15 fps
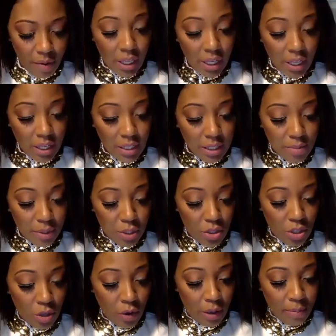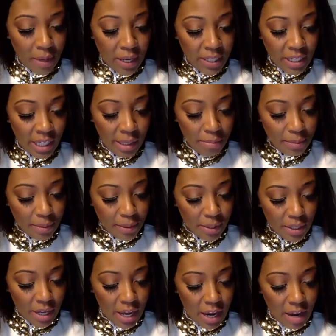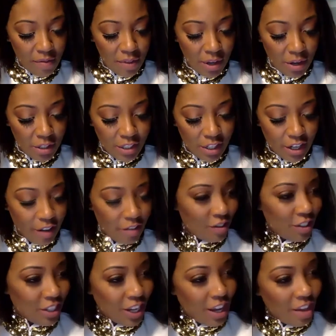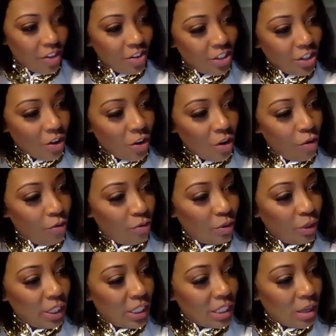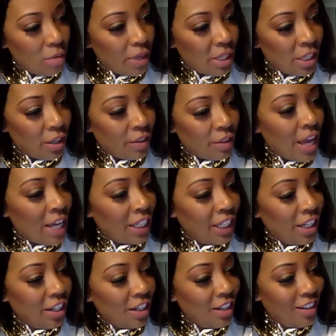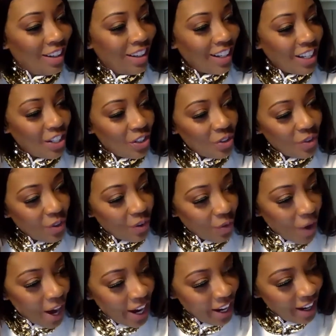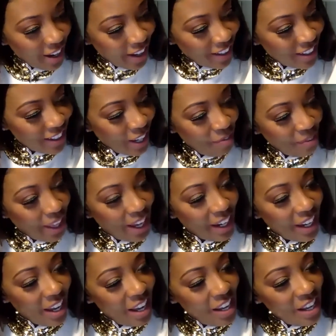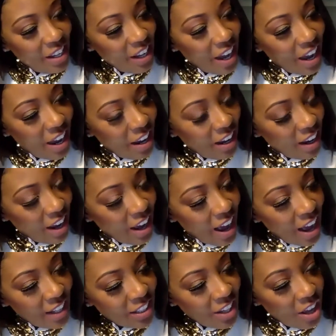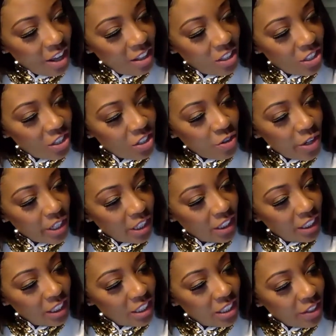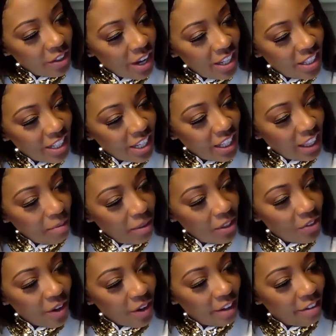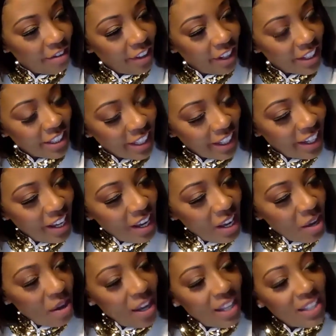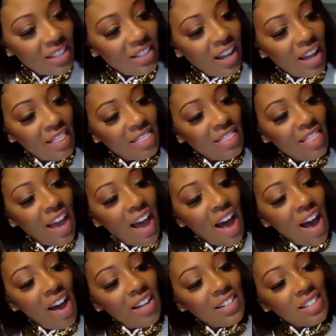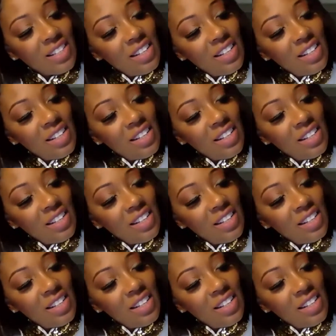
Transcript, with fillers: is, but you know what? My team's supposed to have their stuff together, so hopefully somebody on that end can do it right. Because I'm like, I, I saw us struggling, so I said, let me try to fix it. It's not that;